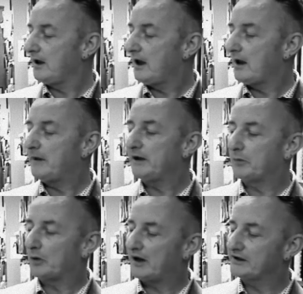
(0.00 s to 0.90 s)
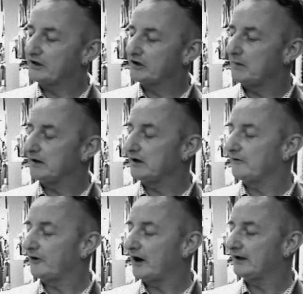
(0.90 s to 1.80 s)
I made a present to my dear
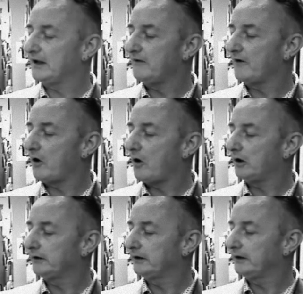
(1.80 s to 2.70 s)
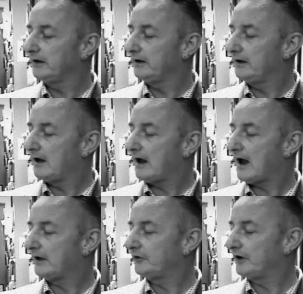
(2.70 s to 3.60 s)
friend Kiva Holland, a
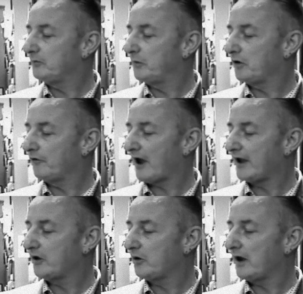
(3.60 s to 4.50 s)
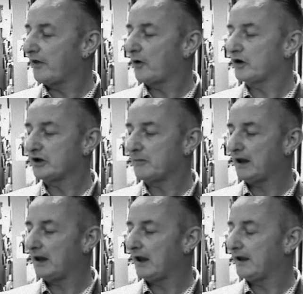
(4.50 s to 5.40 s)
handwritten book of haiku I thought she
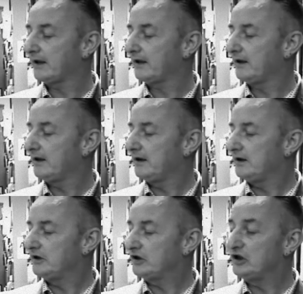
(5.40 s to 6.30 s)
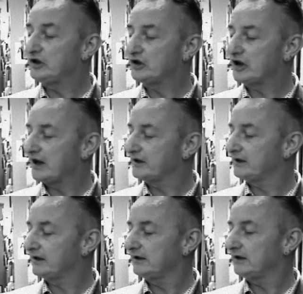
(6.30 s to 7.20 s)
might like. She
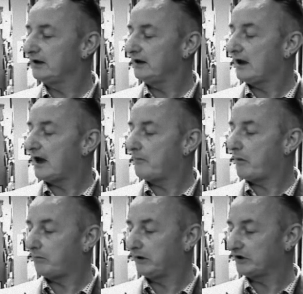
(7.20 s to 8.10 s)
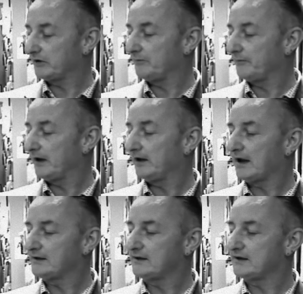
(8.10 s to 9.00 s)
suggested I publish them, and
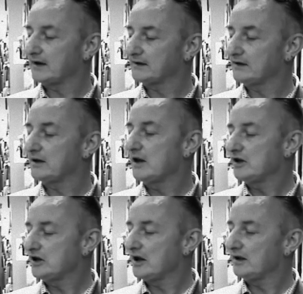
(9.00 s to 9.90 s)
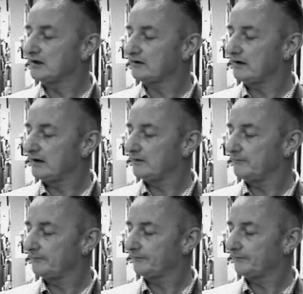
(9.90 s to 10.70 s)
I suggested she illustrate them.